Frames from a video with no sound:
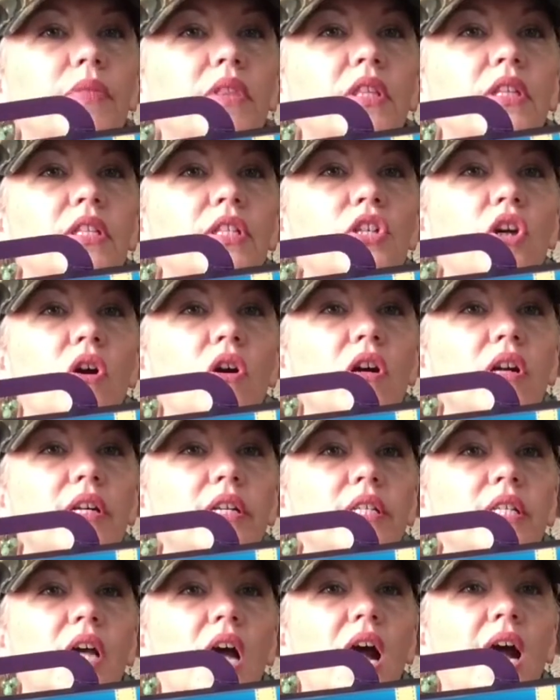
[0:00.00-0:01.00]
the
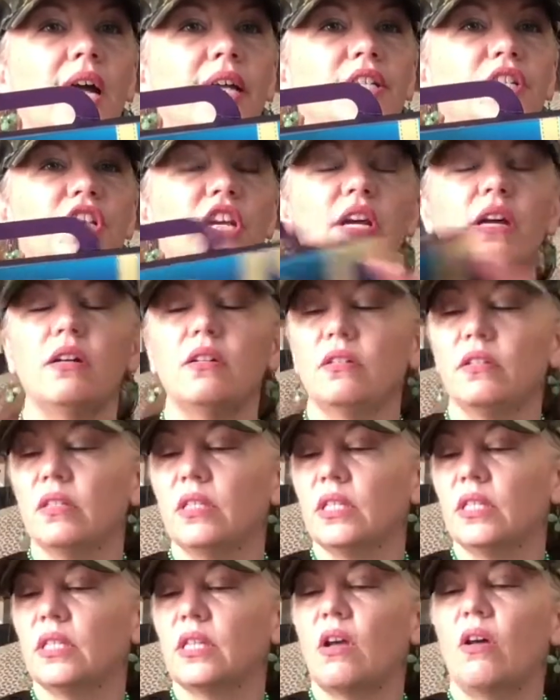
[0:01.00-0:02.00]
Tarte eye gels.
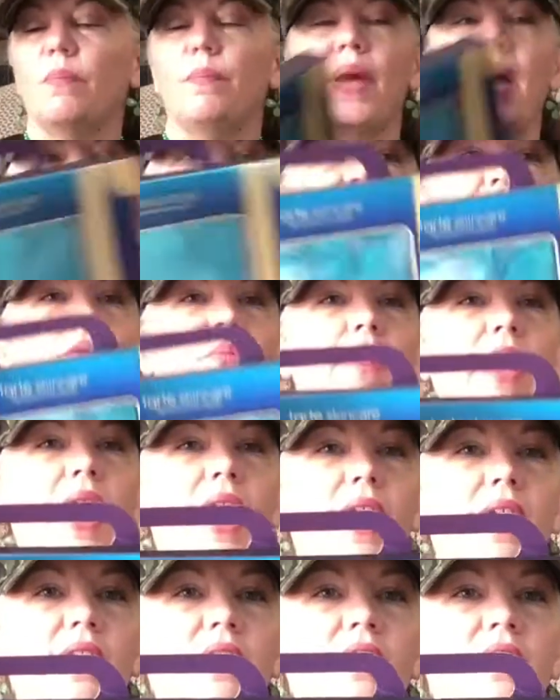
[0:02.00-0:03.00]
It's called Pack Your
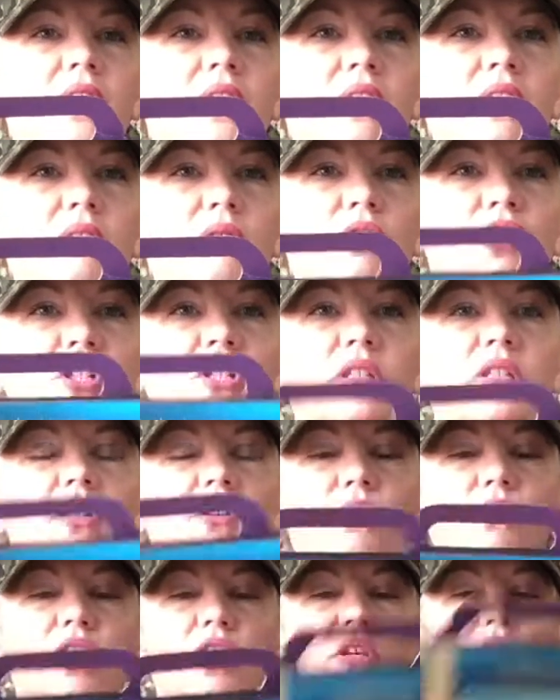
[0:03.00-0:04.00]
Bags, which is so
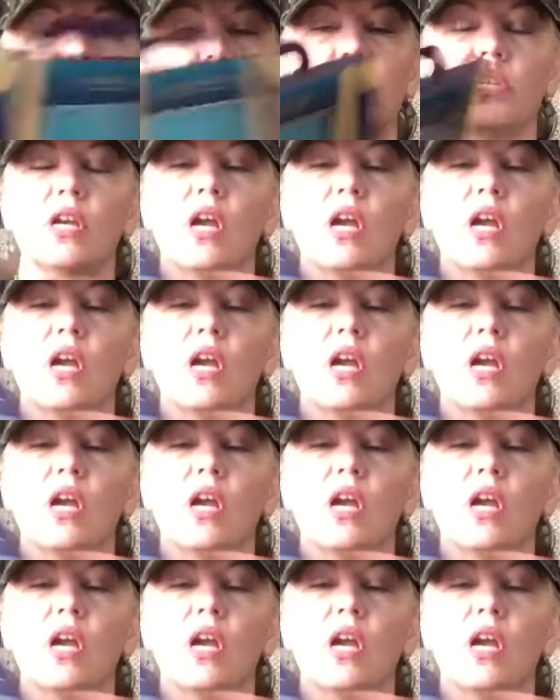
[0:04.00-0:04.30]
cute.